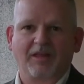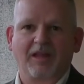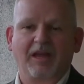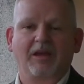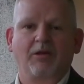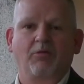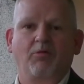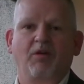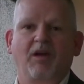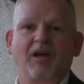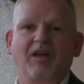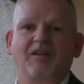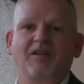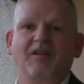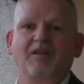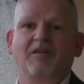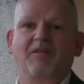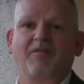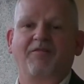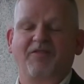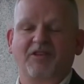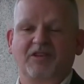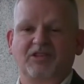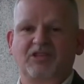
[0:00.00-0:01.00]
They created
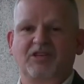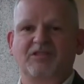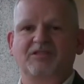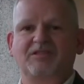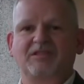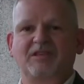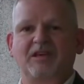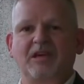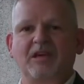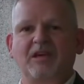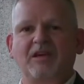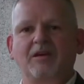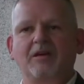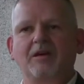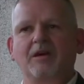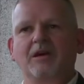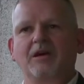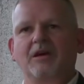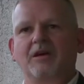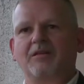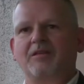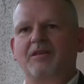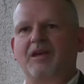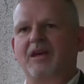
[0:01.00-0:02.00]
efficiency,
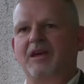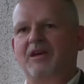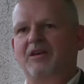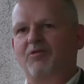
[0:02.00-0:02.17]
they